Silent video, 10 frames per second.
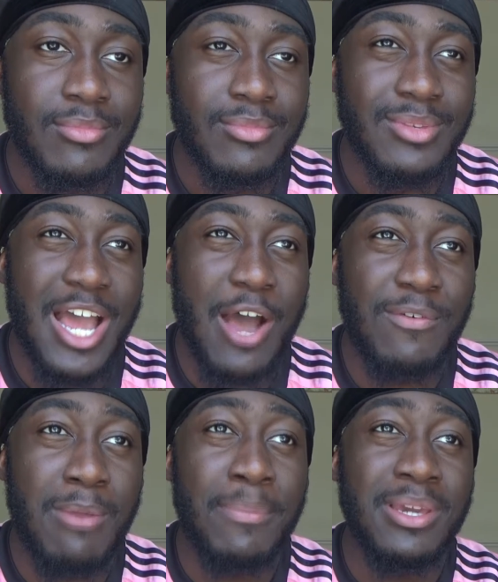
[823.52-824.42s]
Now I
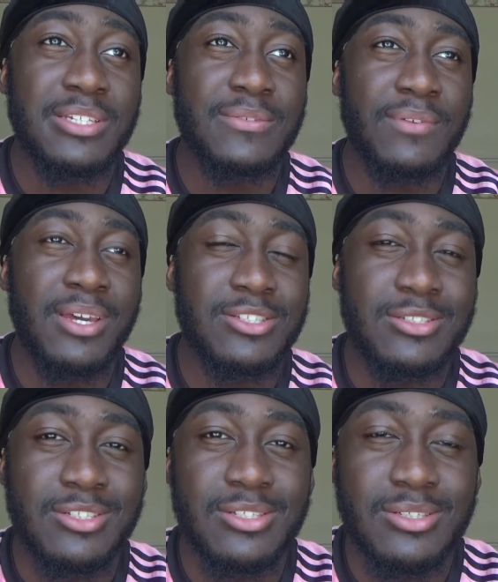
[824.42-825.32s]
think my biggest fear is
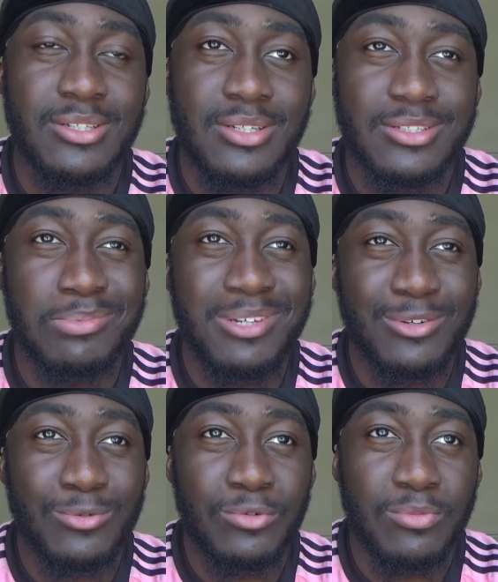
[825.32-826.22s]
to be
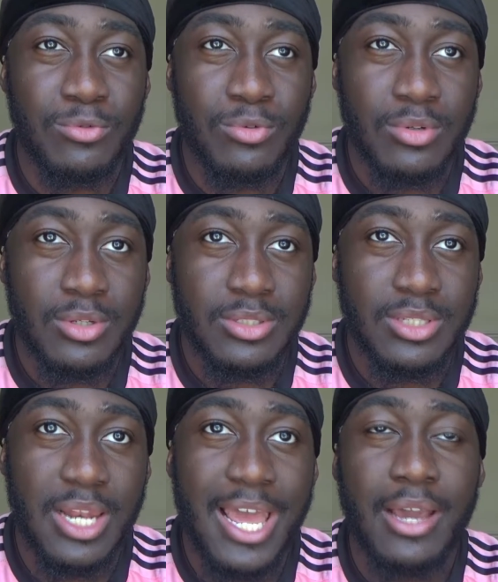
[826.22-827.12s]
normal,
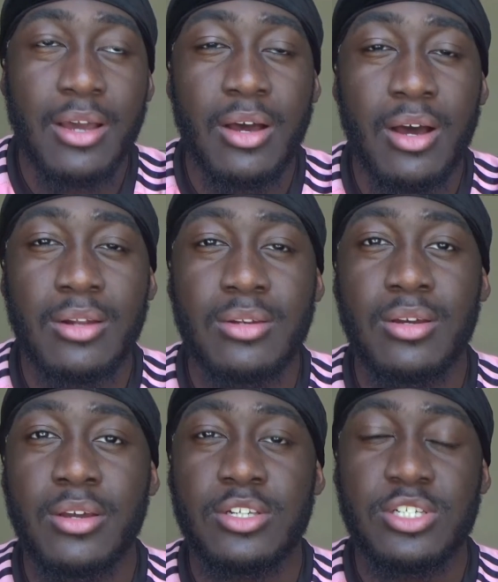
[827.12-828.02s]
to like
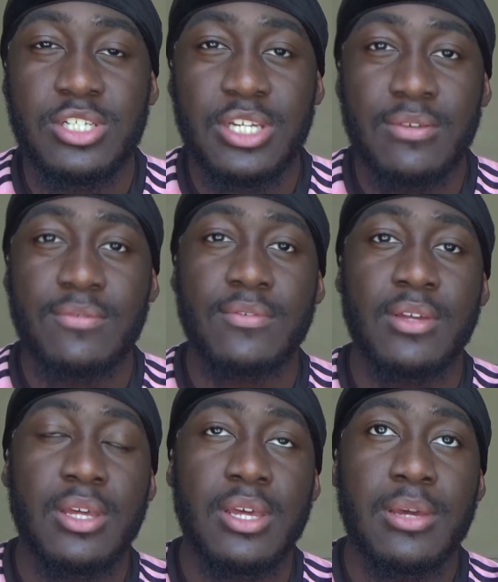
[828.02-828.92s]
underachieve,
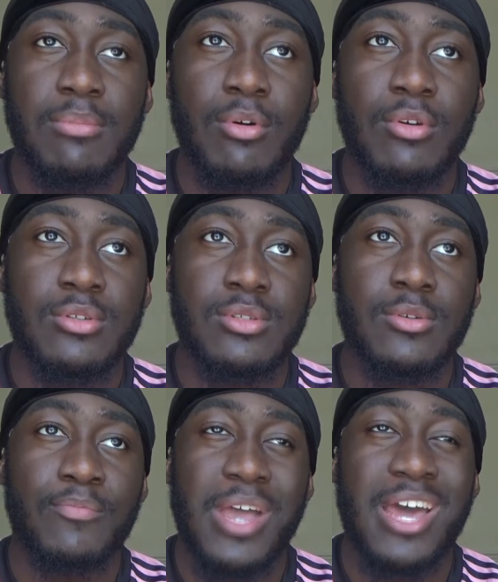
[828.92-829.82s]
because
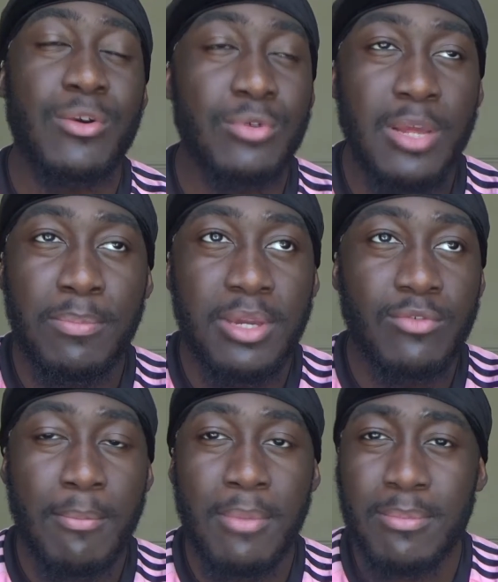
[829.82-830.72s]
I don't want to be
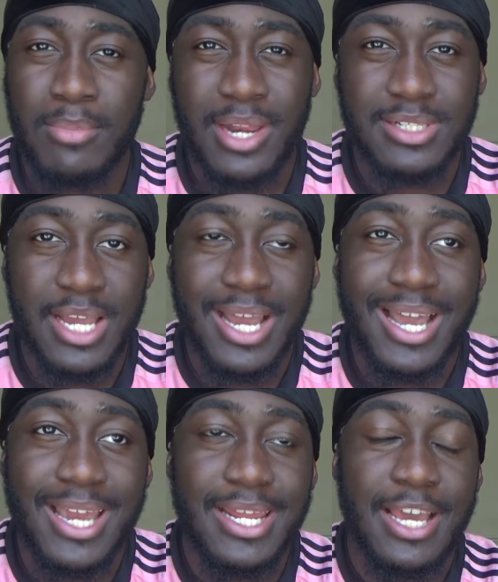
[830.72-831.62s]
remembered as that
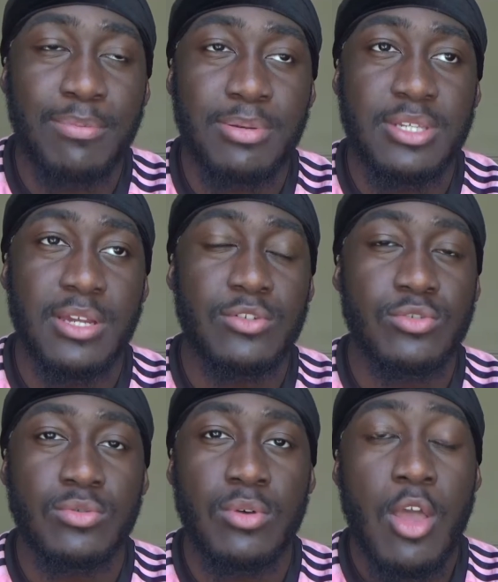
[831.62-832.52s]
guy that had
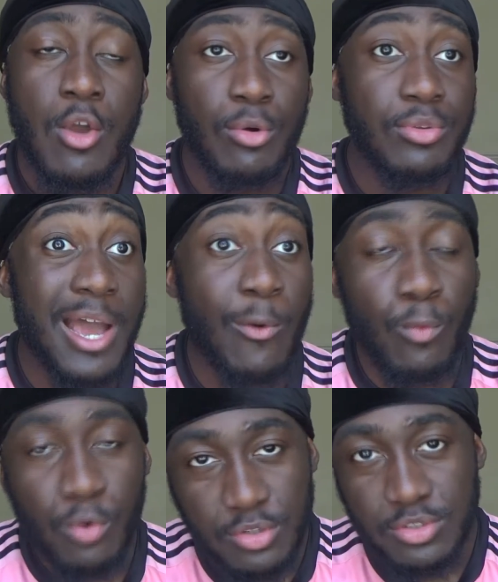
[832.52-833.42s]
potential, or that
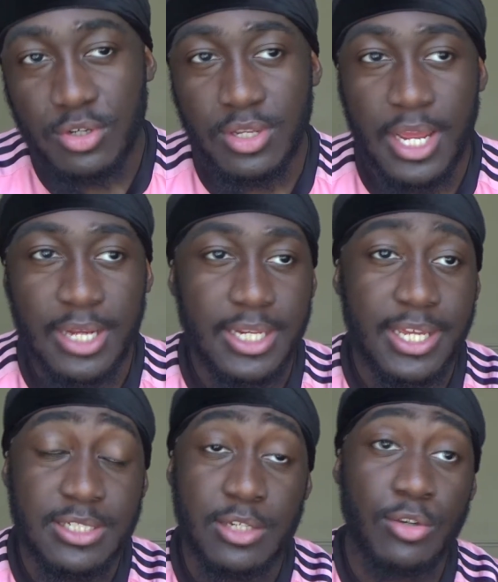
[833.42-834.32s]
was good at
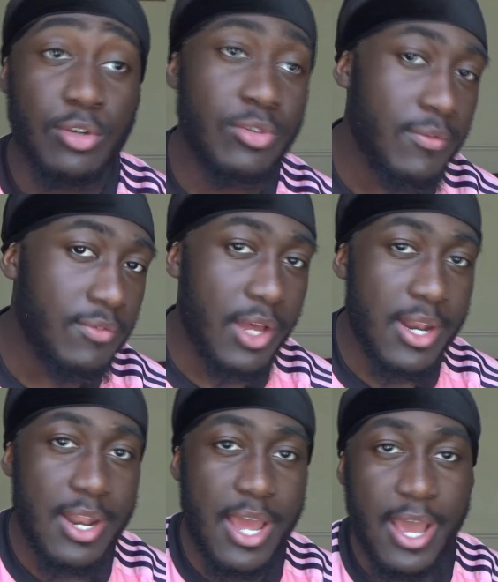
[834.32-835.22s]
this and could have
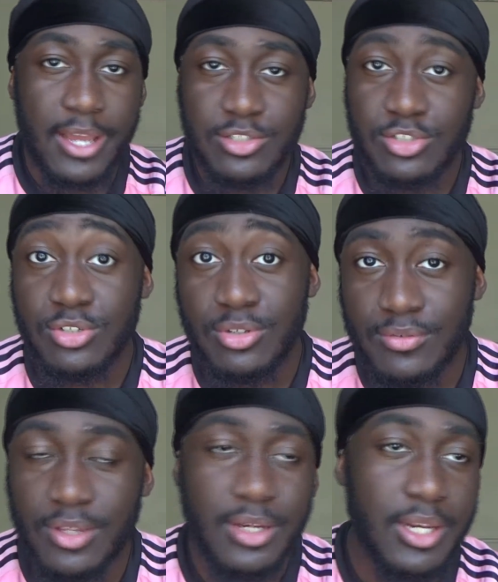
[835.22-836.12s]
done that and should have
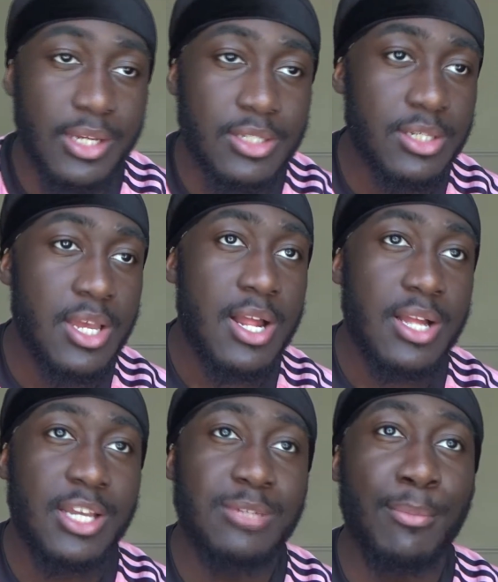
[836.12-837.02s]
done this.
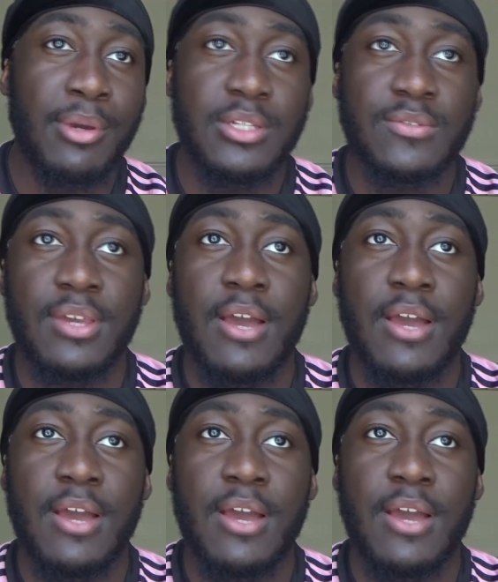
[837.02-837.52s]
That's my biggest fear.